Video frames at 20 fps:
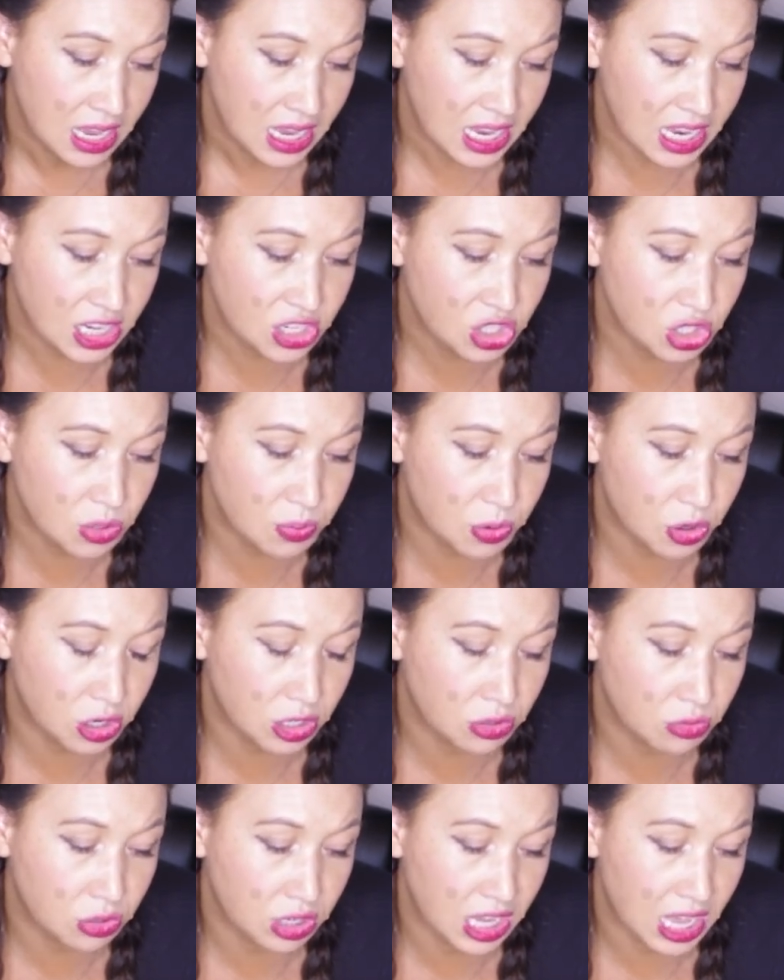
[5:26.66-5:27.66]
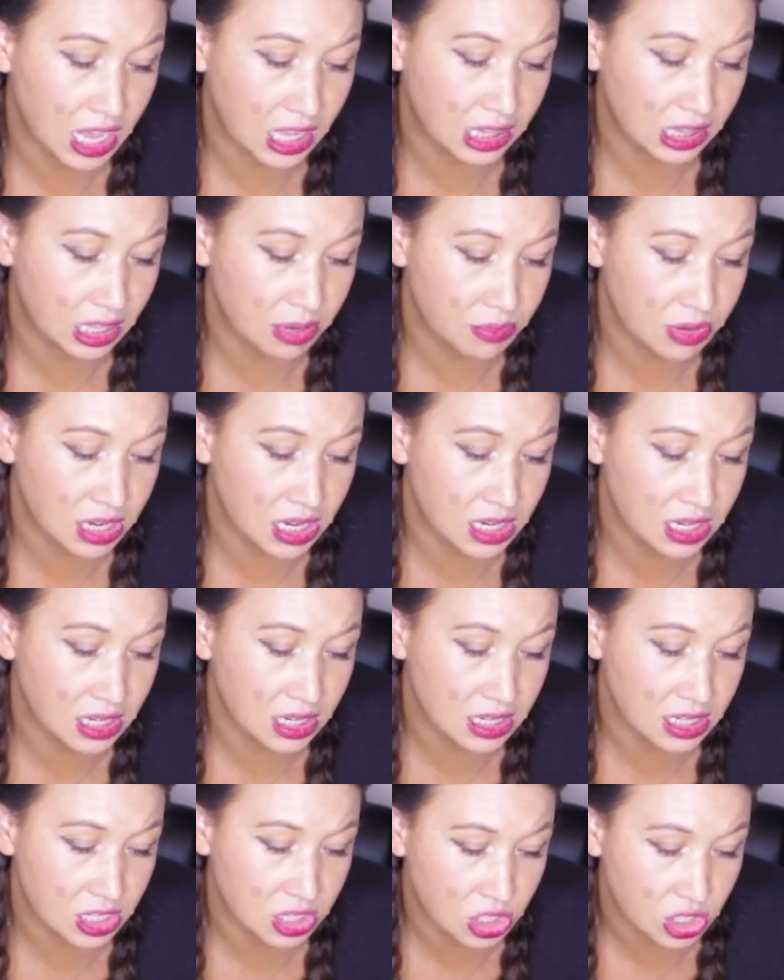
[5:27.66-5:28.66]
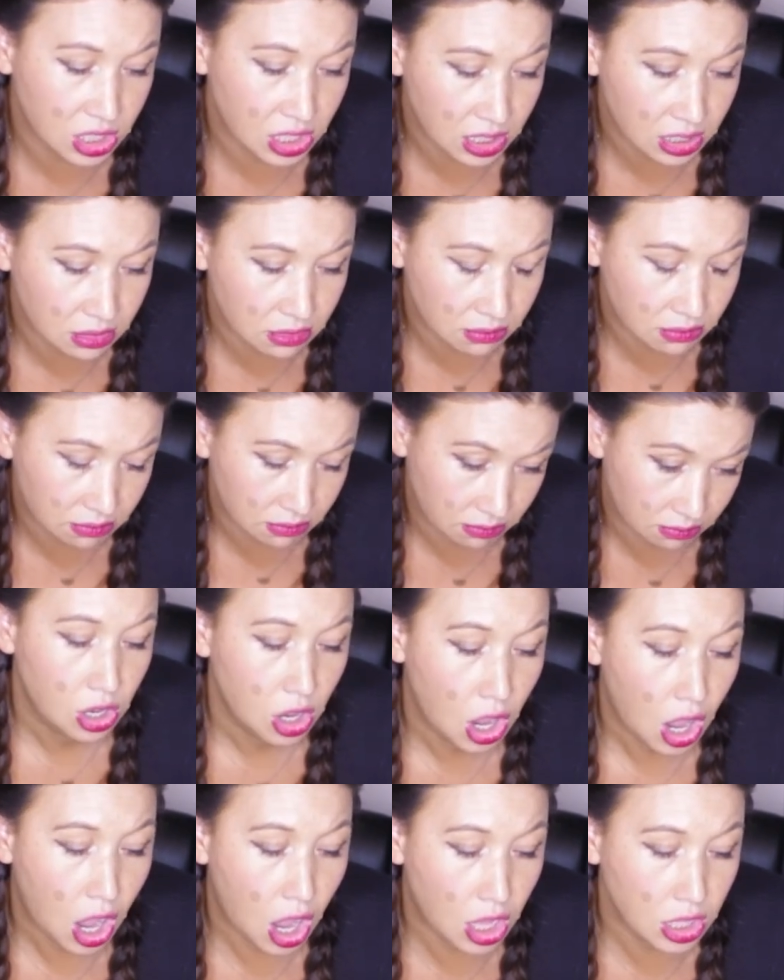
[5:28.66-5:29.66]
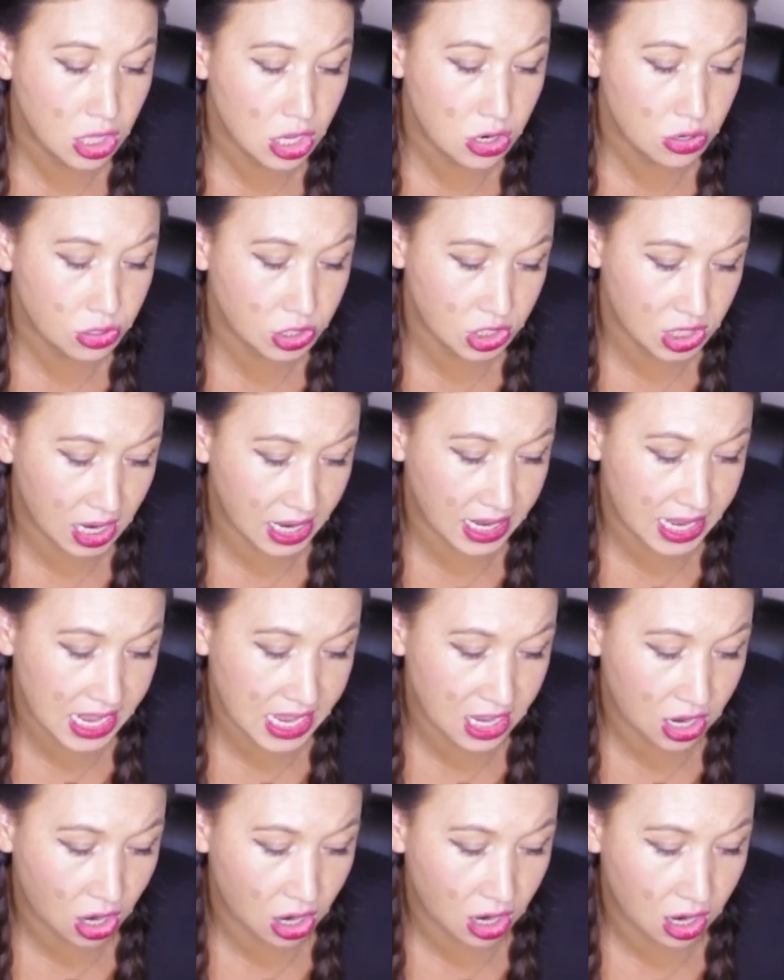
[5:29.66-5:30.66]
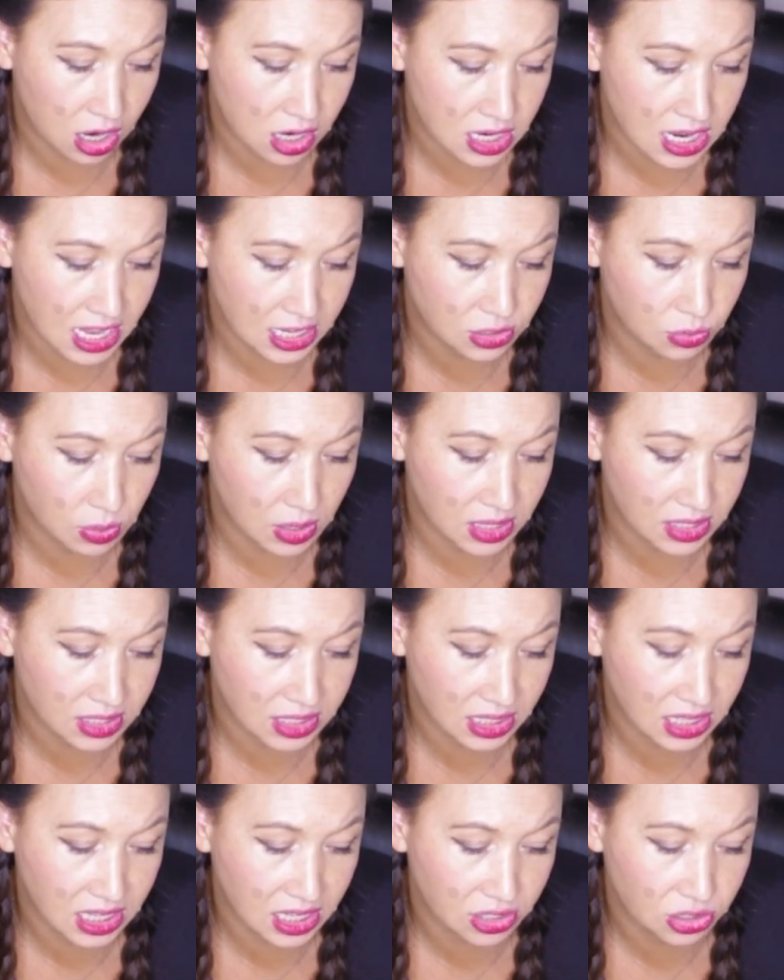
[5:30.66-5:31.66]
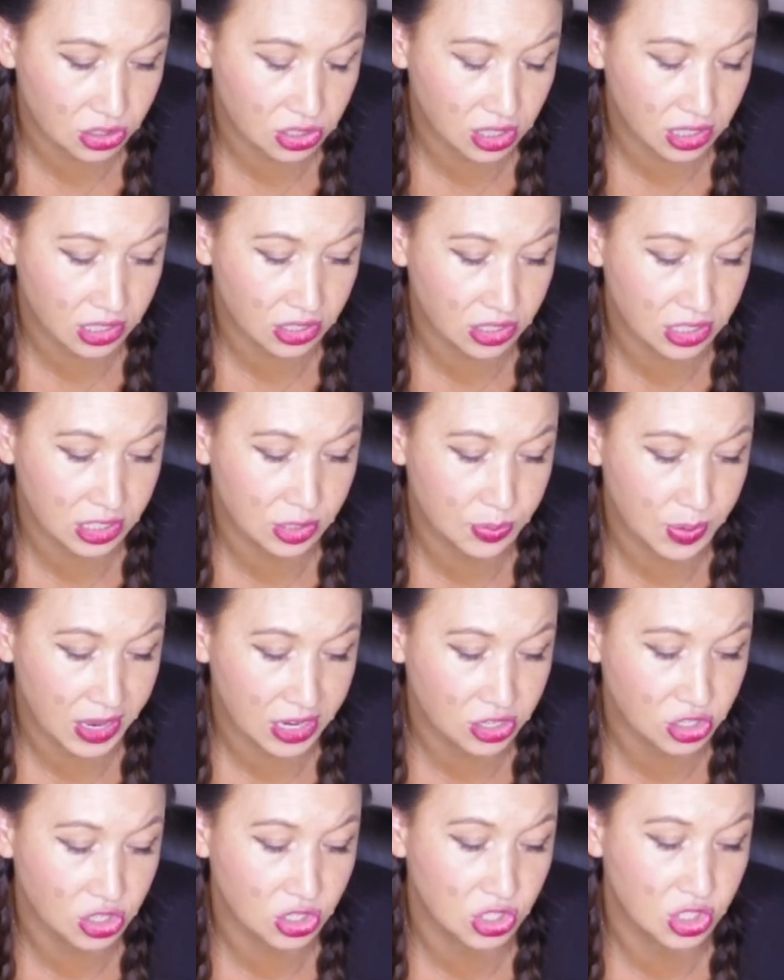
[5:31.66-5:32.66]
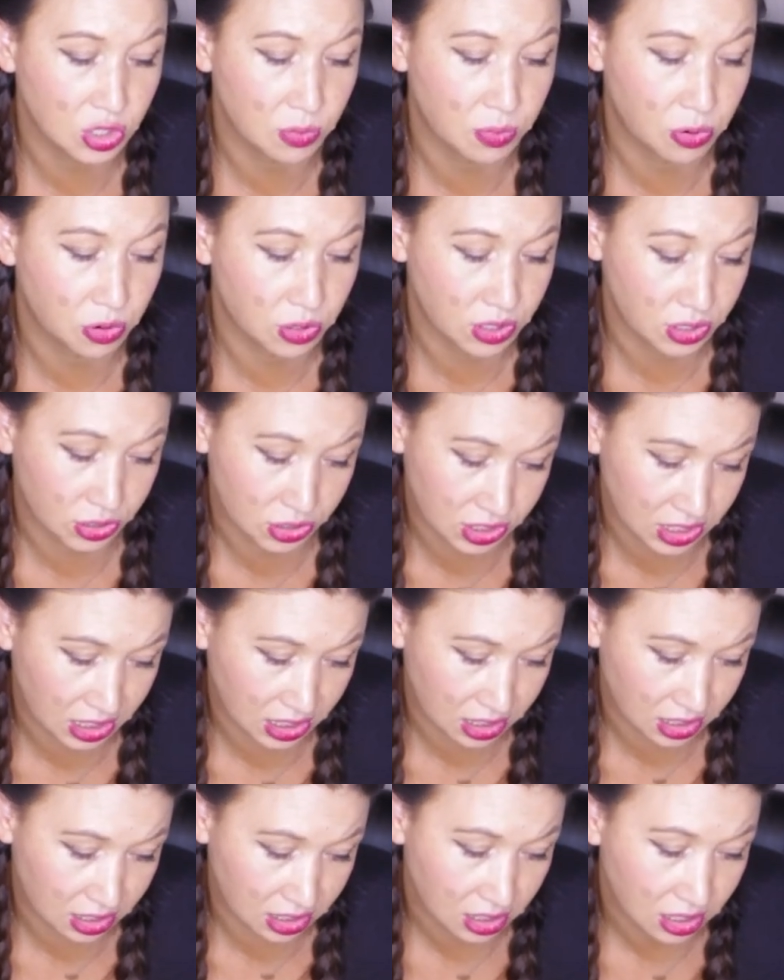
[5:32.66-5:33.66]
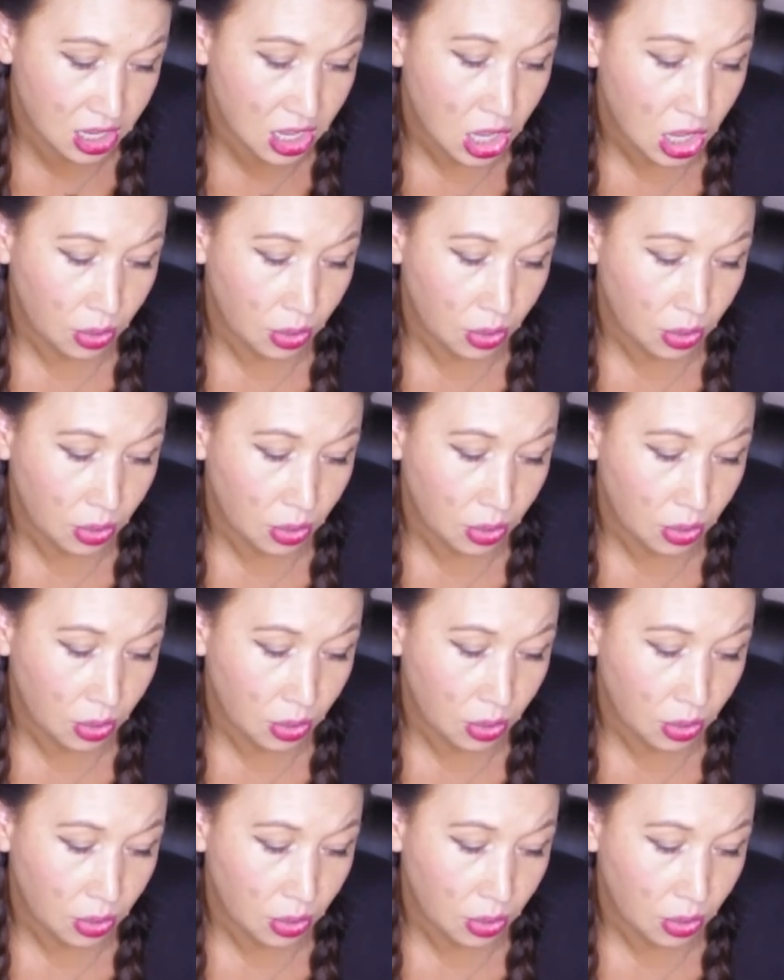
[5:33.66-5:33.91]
Each supporter will get a limited edition hollow shiny card as well as a Kickstarter expansion supporter sticker.